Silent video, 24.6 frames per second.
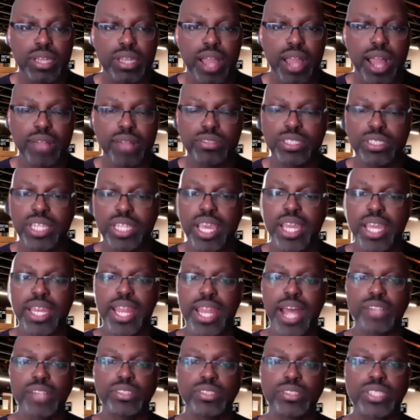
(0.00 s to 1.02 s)
Outstanding,
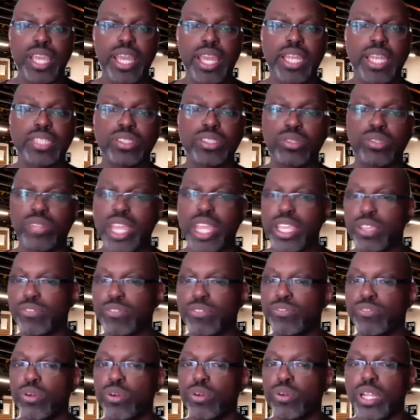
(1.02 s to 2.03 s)
outstanding. So thank you
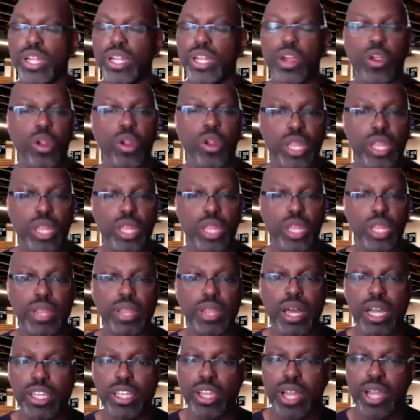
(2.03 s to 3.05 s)
for an early
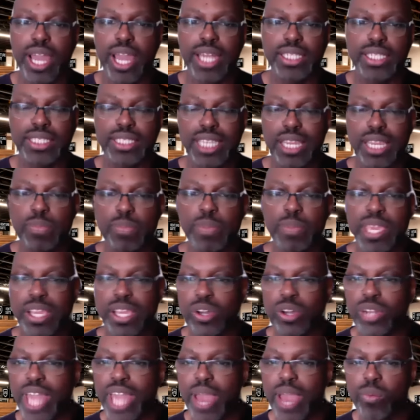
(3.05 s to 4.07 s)
plug. you got a sneak peek
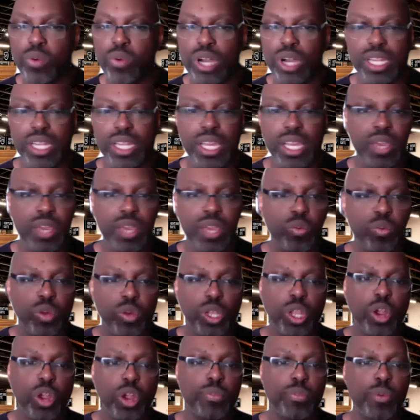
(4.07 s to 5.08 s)
on that one. We'll
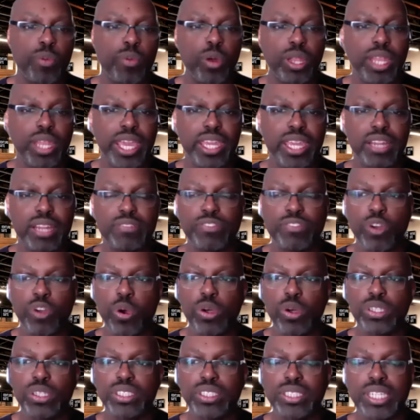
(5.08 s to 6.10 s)
learn more later, of
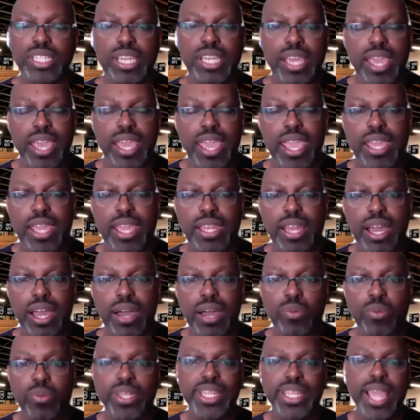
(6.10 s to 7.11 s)
course. And uh,
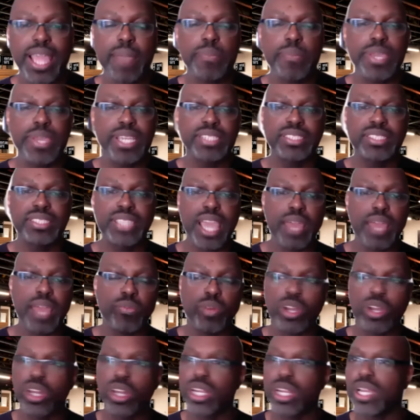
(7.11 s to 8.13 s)
with that being said,
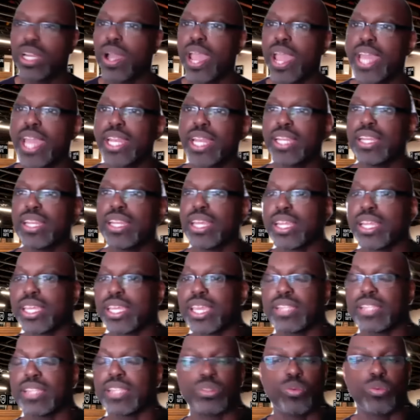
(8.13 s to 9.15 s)
we're gonna go ahead and, and
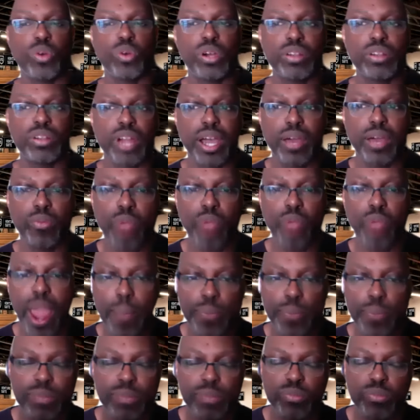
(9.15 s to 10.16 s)
get toward uh, wrap
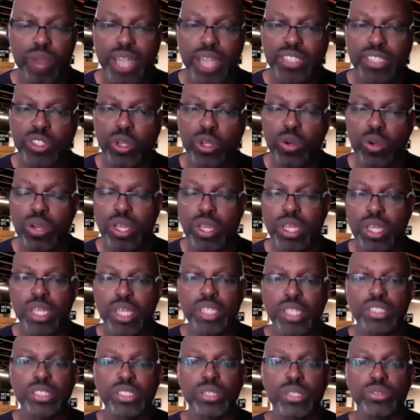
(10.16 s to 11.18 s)
up, right? So,
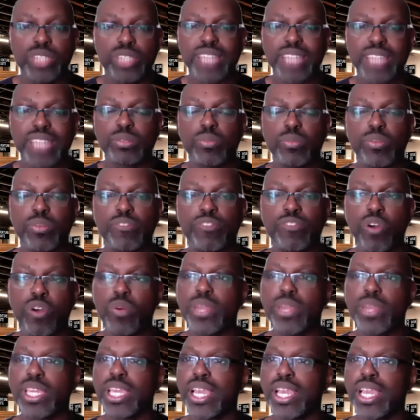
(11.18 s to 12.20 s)
so Jasper, before
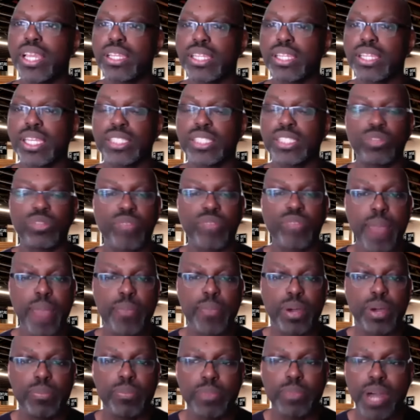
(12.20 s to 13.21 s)
we get get to wrap
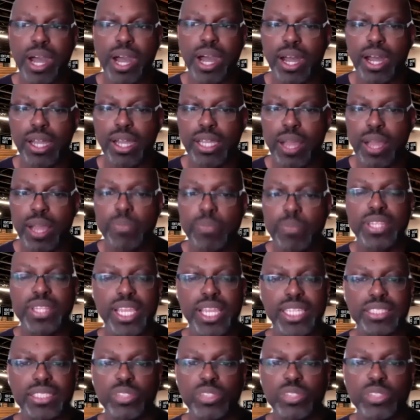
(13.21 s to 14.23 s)
up, uh, a couple of
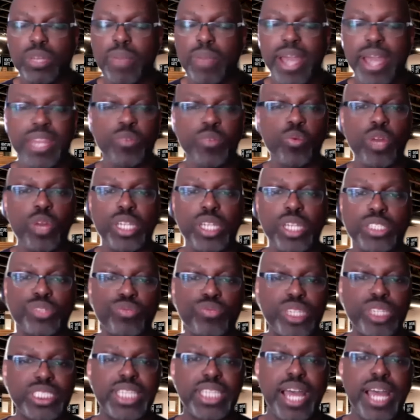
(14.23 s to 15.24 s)
things. If somebody wanted to
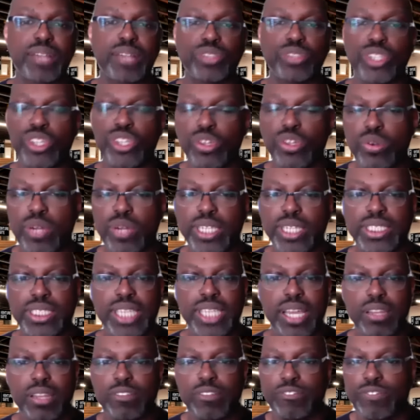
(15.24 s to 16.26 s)
reach out to you at
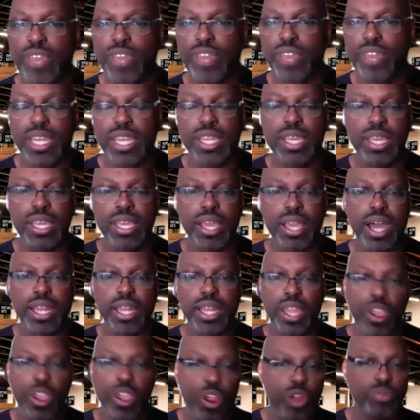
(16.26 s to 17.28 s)
Tailored Fit, uh,
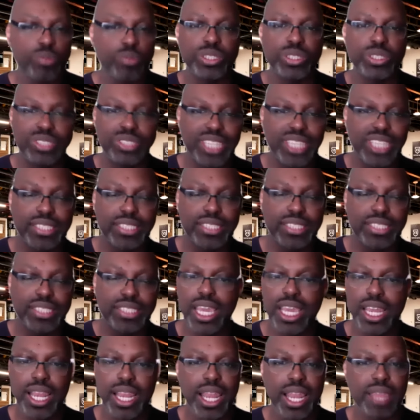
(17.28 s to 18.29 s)
they heard what you said today.
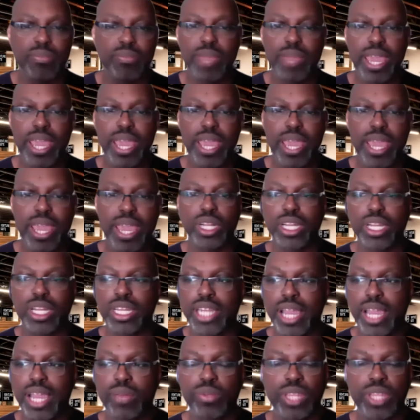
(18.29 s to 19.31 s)
They're like, man, I want to
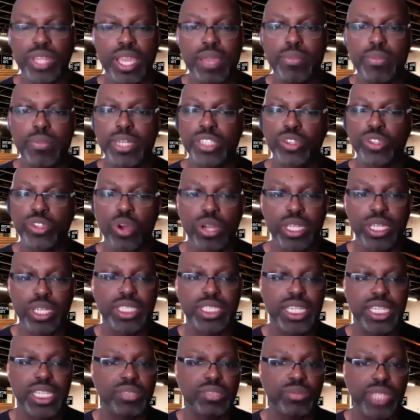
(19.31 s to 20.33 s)
connect with him and his
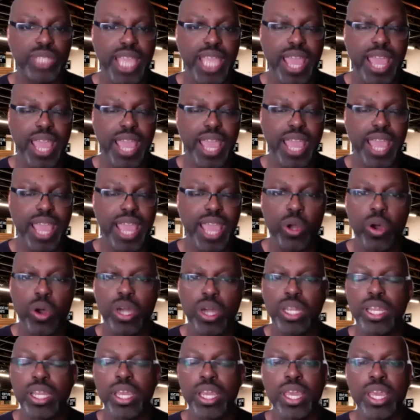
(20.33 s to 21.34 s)
organization, what they have going
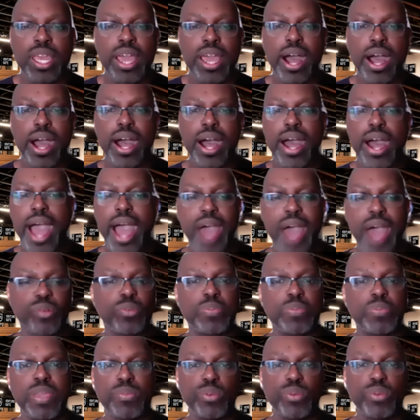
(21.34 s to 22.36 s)
on. Uh, how do
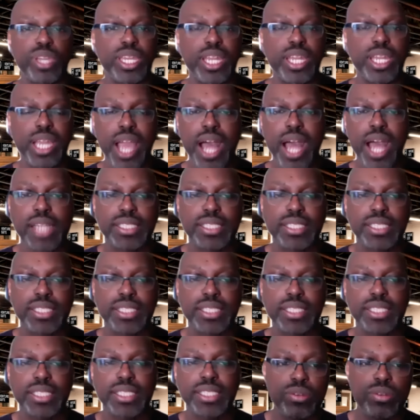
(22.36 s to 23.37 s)
people get in contact
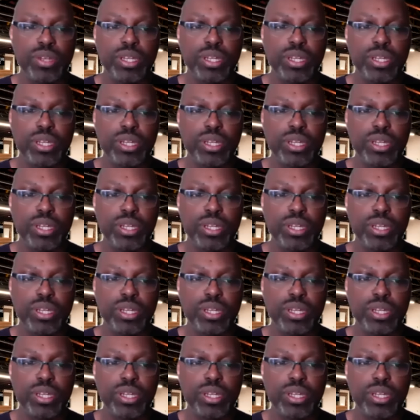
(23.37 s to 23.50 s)
with you?